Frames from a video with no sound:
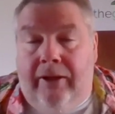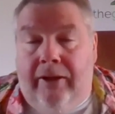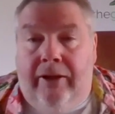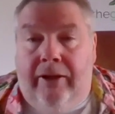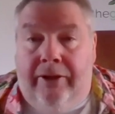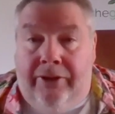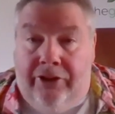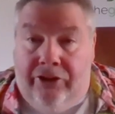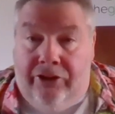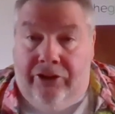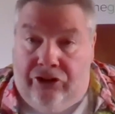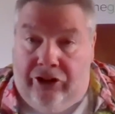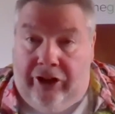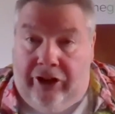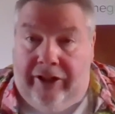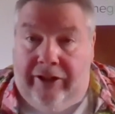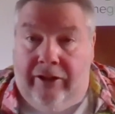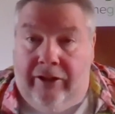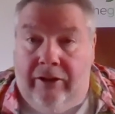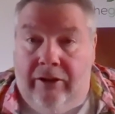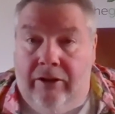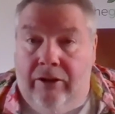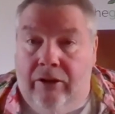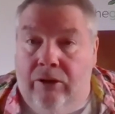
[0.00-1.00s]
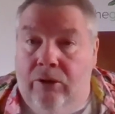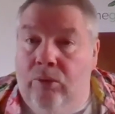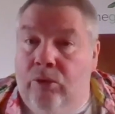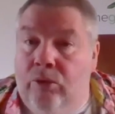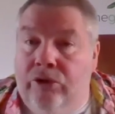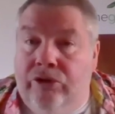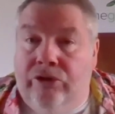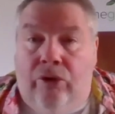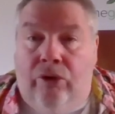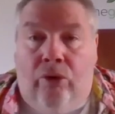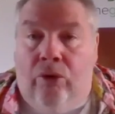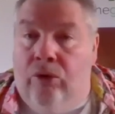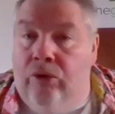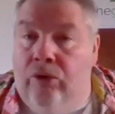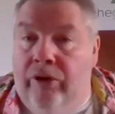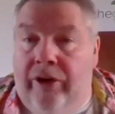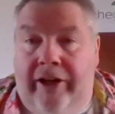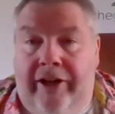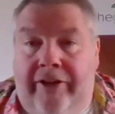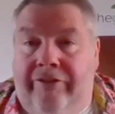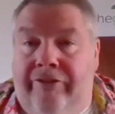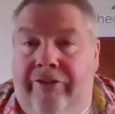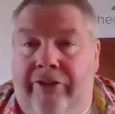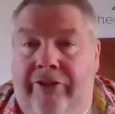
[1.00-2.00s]
And the gin was
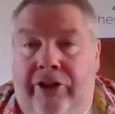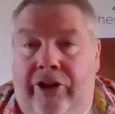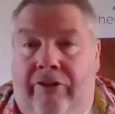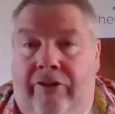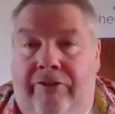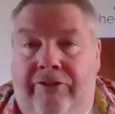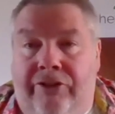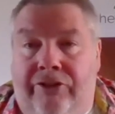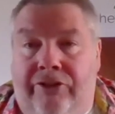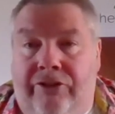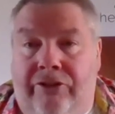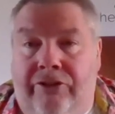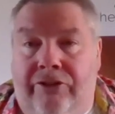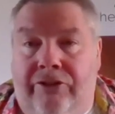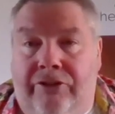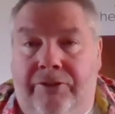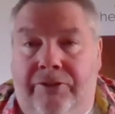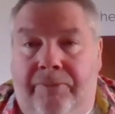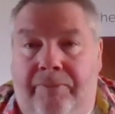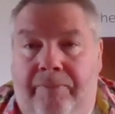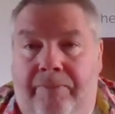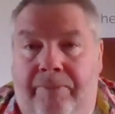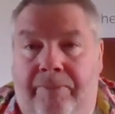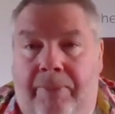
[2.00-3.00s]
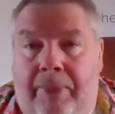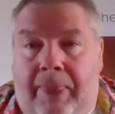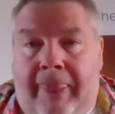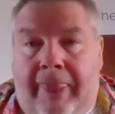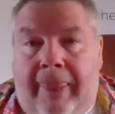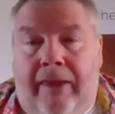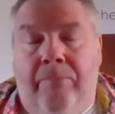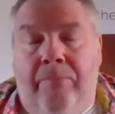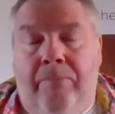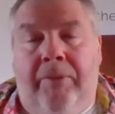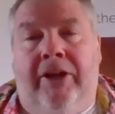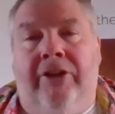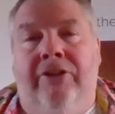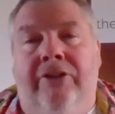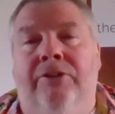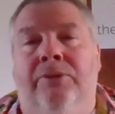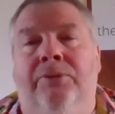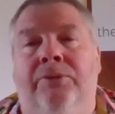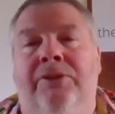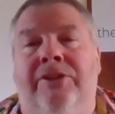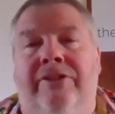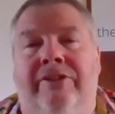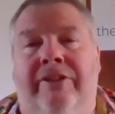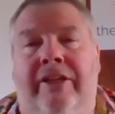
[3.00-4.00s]
only for the officers because it
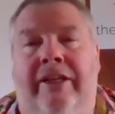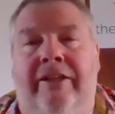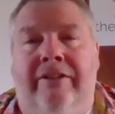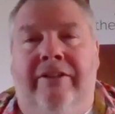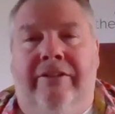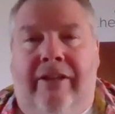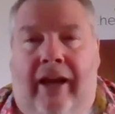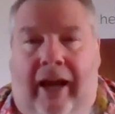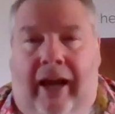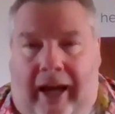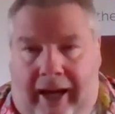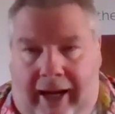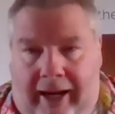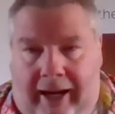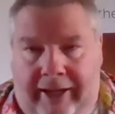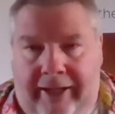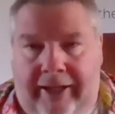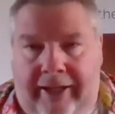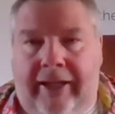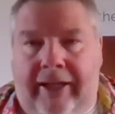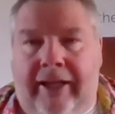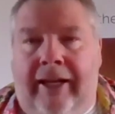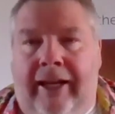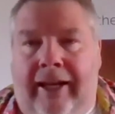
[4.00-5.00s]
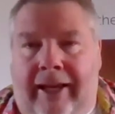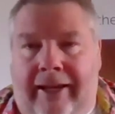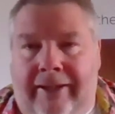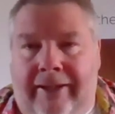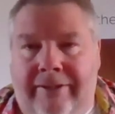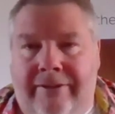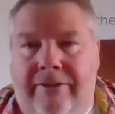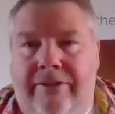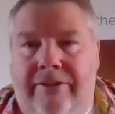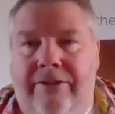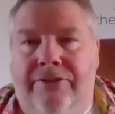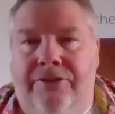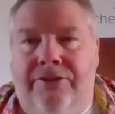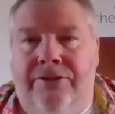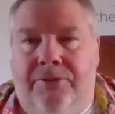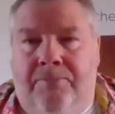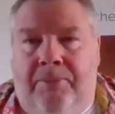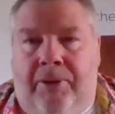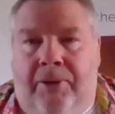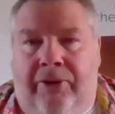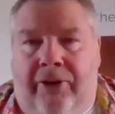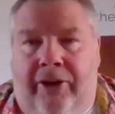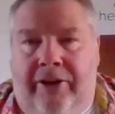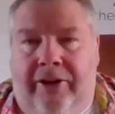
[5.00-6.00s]
was seen as a higher class
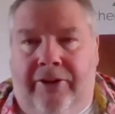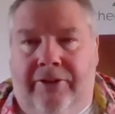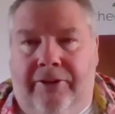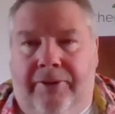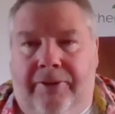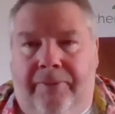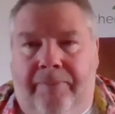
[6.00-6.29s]
spirit.